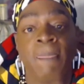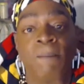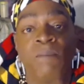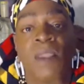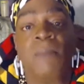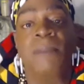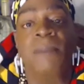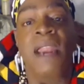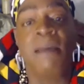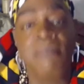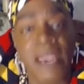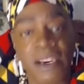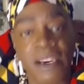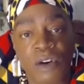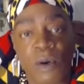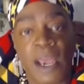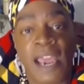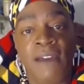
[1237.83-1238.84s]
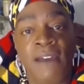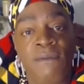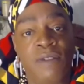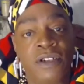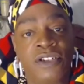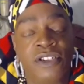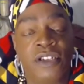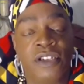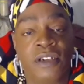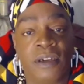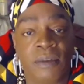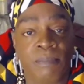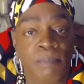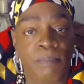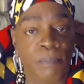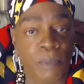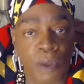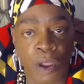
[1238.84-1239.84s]
But I make no efforts to
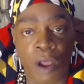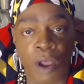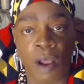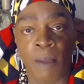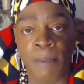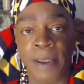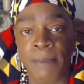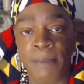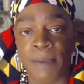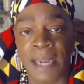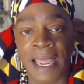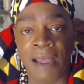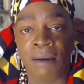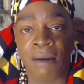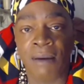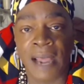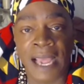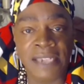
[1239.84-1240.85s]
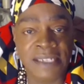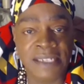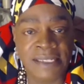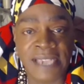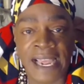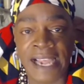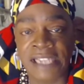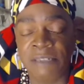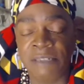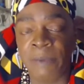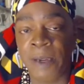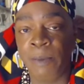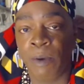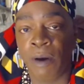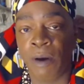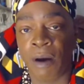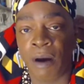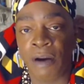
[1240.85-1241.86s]
call people out. I just ask
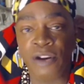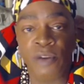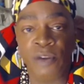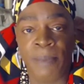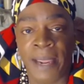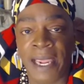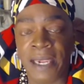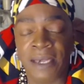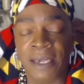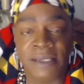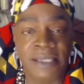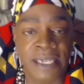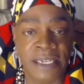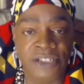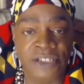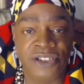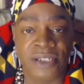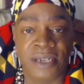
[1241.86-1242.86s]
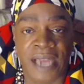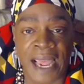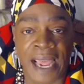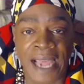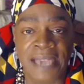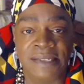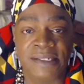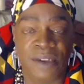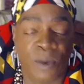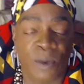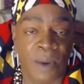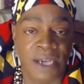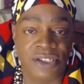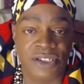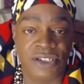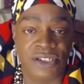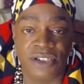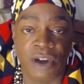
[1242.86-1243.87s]
people, are you paying attention? I ask the
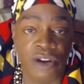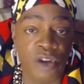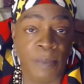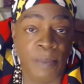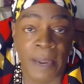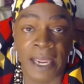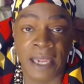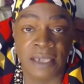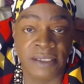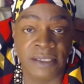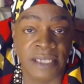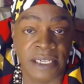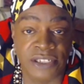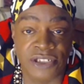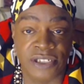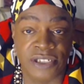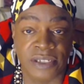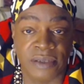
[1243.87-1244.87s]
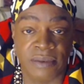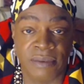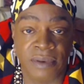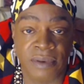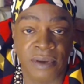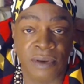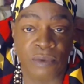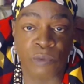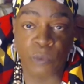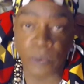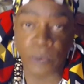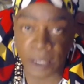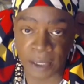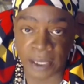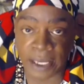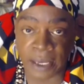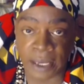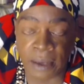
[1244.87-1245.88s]
questions, are you paying attention,
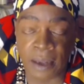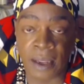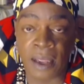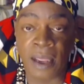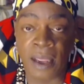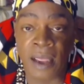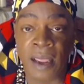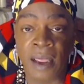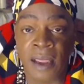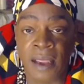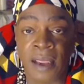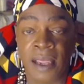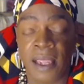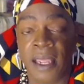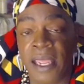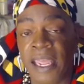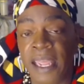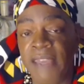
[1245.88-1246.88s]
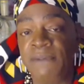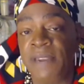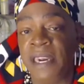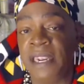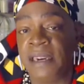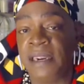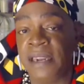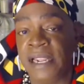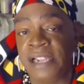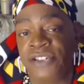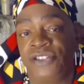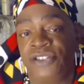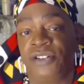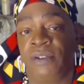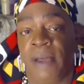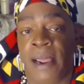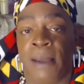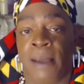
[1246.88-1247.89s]
really? Even in
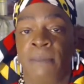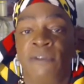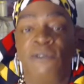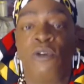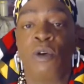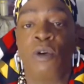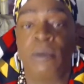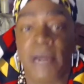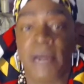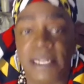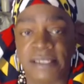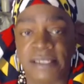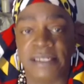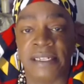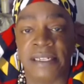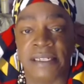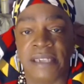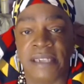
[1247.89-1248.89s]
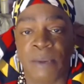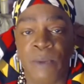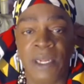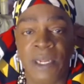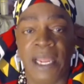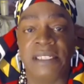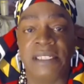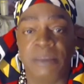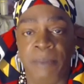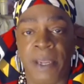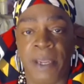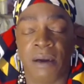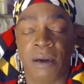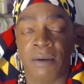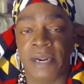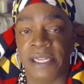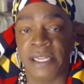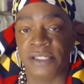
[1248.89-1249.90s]
Instagram, for instance, and we like to pick
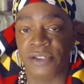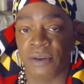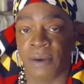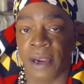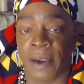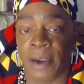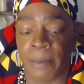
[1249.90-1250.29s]
on Instagram,